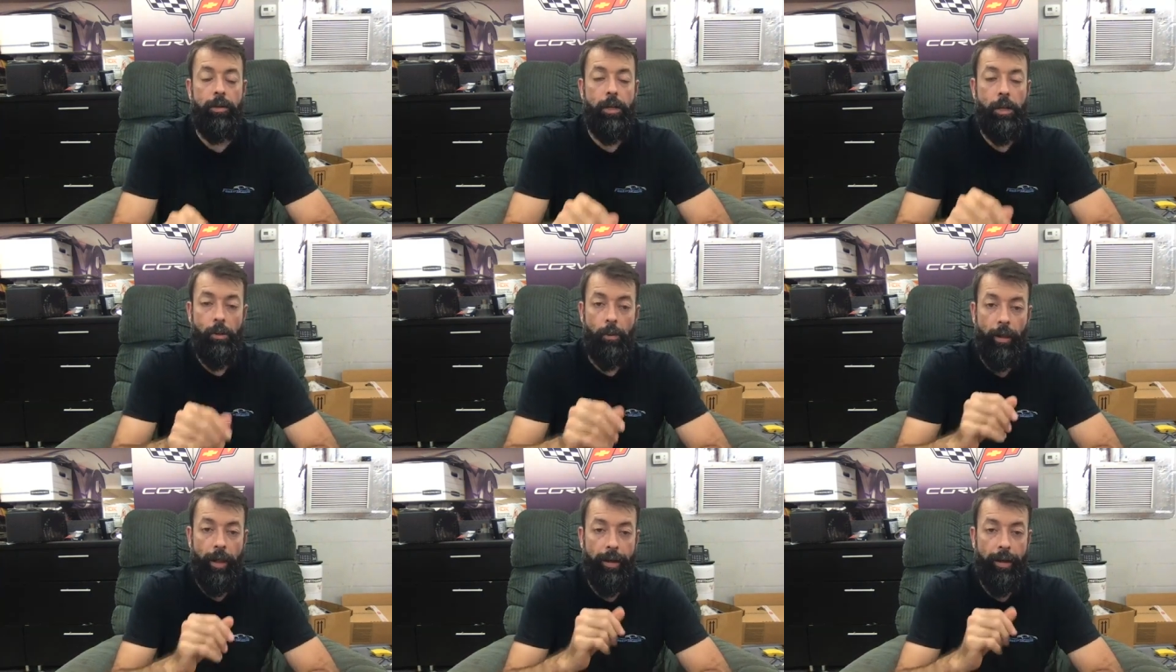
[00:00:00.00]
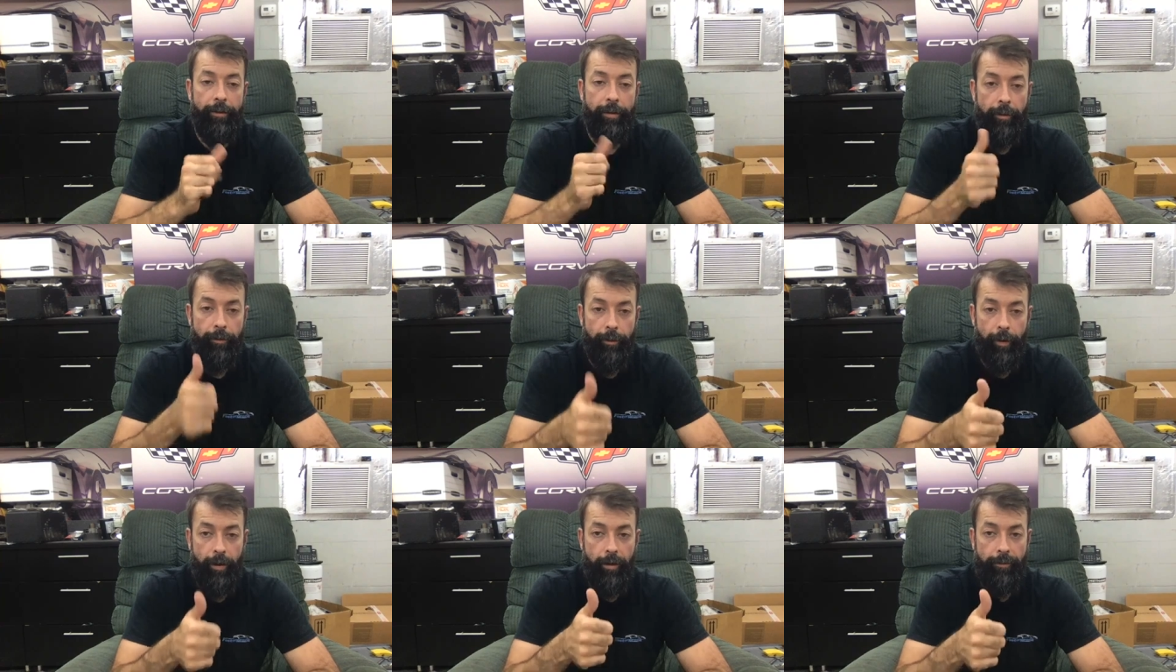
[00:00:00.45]
you will have a
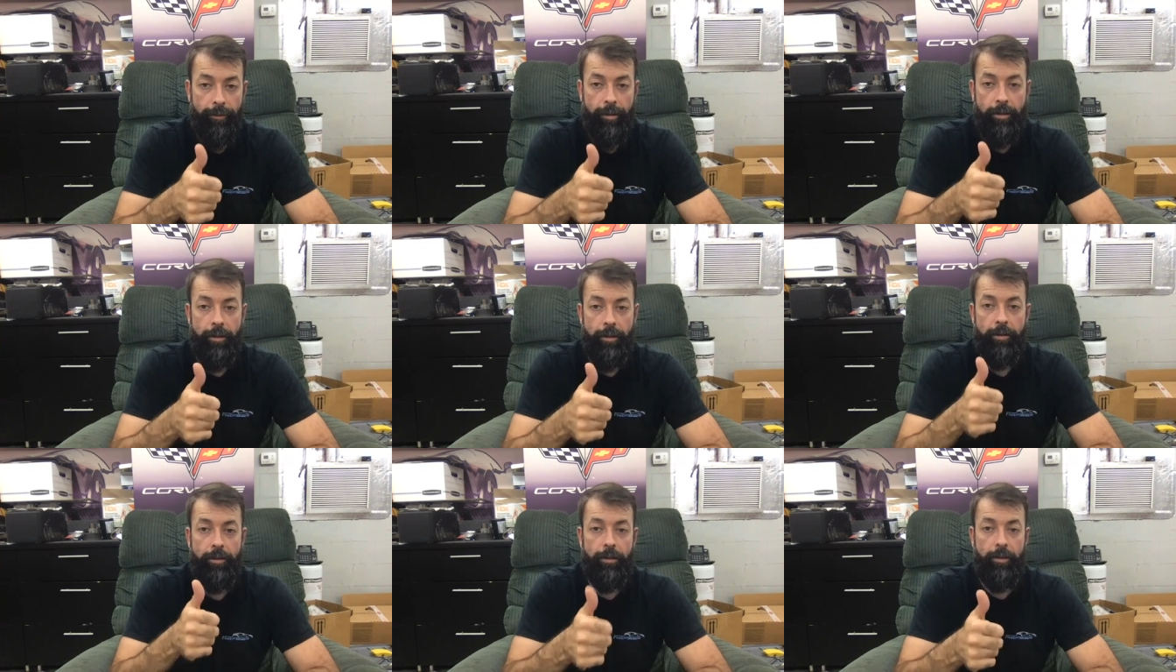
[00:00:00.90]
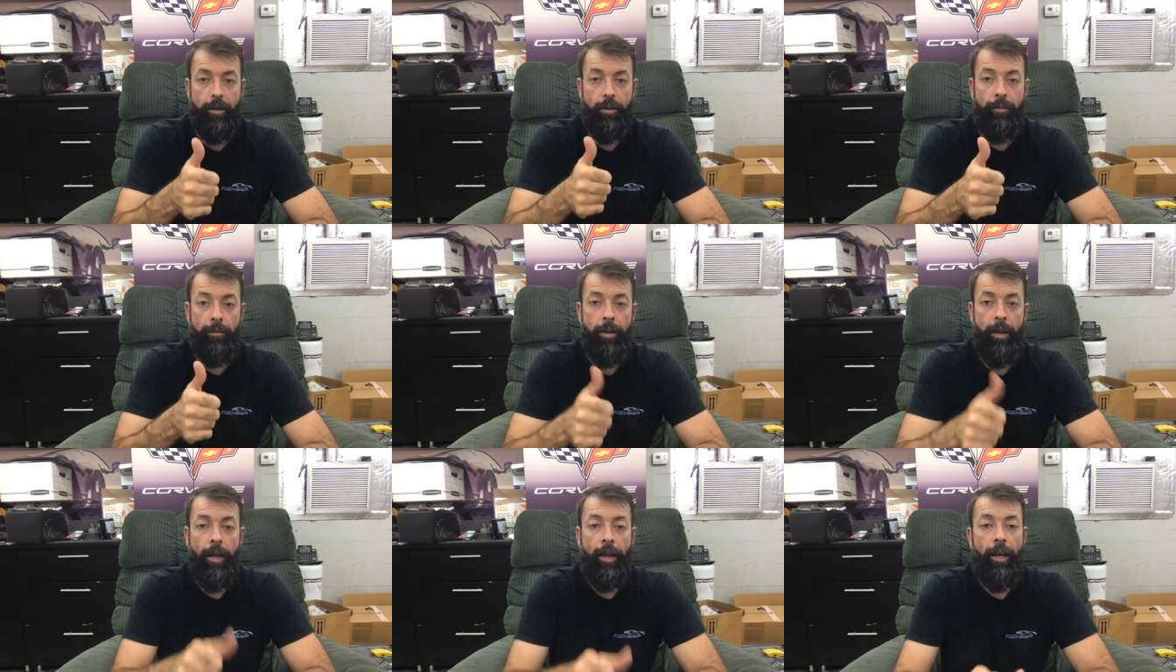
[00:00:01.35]
very efficient system.